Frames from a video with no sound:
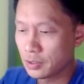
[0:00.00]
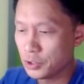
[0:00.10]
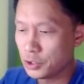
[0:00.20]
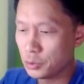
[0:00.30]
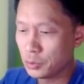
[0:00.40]
We
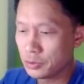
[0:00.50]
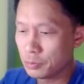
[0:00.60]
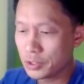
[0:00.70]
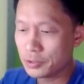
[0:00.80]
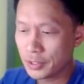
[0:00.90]
do want
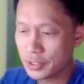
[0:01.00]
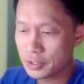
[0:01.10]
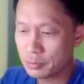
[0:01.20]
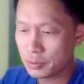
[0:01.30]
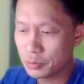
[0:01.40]
one
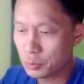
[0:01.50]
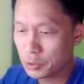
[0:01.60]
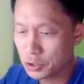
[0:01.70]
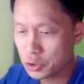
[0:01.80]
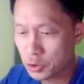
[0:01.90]
device, but we
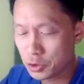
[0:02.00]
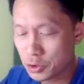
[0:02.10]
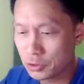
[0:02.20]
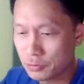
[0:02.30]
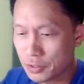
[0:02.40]
want to search
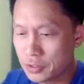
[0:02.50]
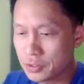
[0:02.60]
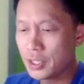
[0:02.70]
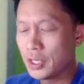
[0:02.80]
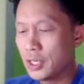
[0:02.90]
all devices.
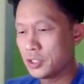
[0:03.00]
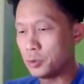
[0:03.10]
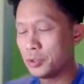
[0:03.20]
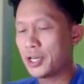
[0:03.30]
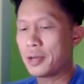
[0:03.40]
So
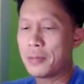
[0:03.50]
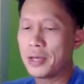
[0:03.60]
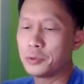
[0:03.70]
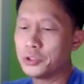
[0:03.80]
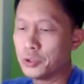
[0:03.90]
what that command
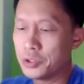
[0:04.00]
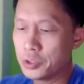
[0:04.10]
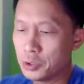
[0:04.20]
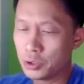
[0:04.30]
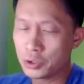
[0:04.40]
will do is it
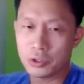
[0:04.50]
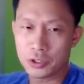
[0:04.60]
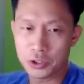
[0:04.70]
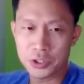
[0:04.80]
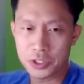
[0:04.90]
will look on
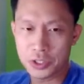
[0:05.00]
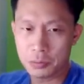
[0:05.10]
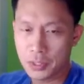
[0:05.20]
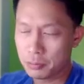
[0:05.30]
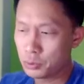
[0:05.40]
your system
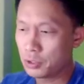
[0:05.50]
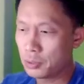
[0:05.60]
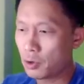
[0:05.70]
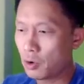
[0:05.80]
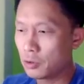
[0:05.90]
and pull up
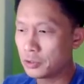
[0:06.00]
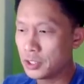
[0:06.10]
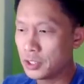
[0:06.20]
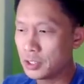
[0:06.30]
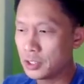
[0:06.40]
all
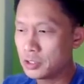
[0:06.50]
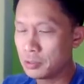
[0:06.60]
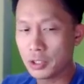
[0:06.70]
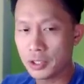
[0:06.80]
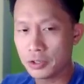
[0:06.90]
the
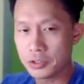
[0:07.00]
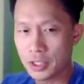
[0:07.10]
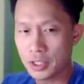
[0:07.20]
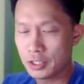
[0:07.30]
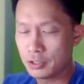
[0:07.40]
simulators and
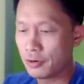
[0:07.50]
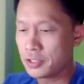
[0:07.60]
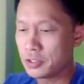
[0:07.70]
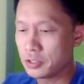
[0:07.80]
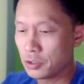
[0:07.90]
any
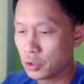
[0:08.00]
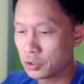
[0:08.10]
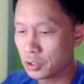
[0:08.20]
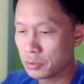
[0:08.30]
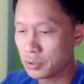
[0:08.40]
devices that are hooked
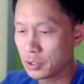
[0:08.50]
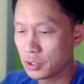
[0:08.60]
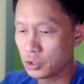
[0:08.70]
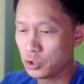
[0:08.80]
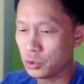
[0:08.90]
up
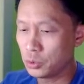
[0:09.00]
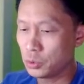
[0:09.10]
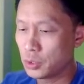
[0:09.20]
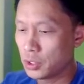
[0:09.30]
to